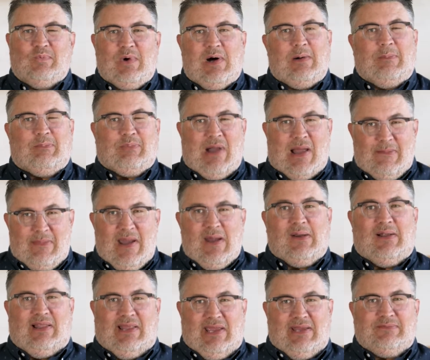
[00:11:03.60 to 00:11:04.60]
Well,
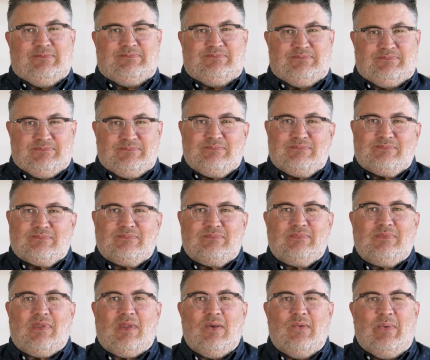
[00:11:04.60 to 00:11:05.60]
primarily,
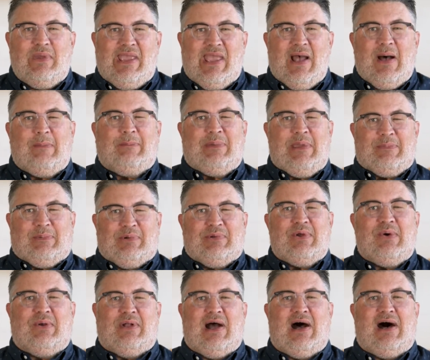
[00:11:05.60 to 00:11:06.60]
we help people
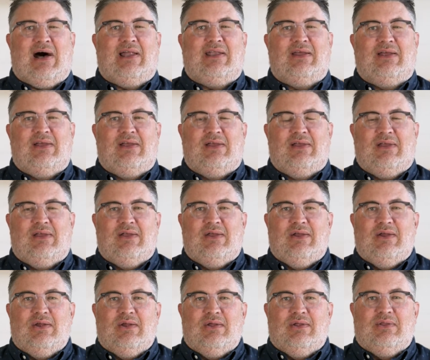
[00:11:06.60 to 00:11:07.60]
know God
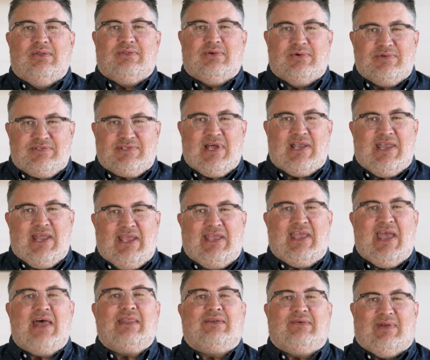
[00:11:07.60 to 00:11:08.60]
through Sunday
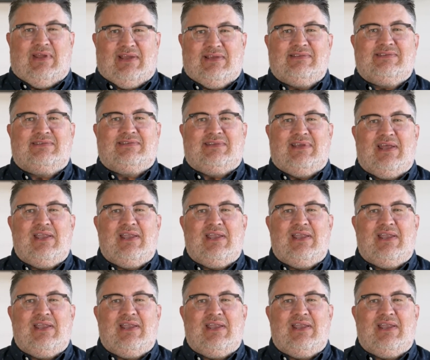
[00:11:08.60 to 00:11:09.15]
gatherings.